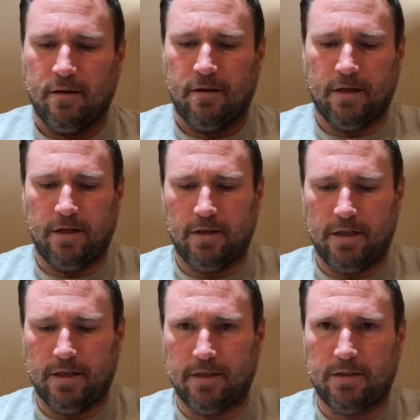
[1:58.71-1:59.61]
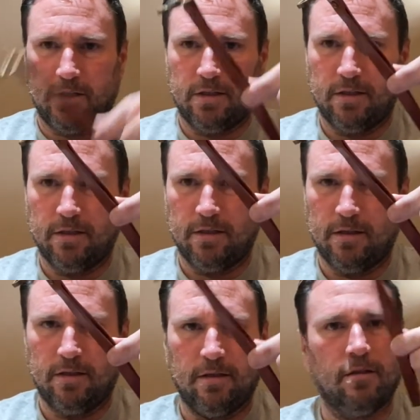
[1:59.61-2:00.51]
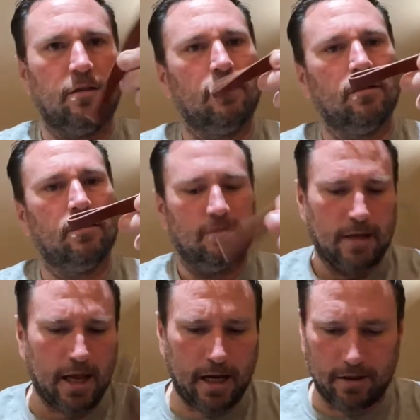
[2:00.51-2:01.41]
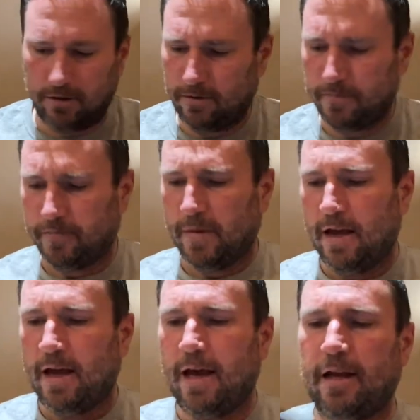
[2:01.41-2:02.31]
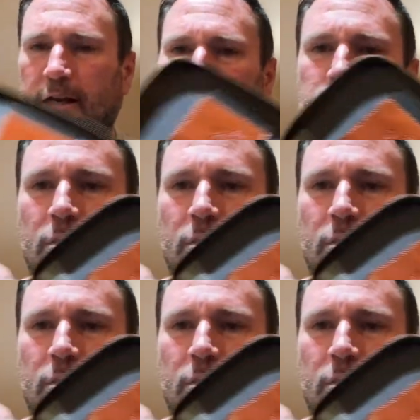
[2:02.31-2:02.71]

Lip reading: there is handle. And it comes with a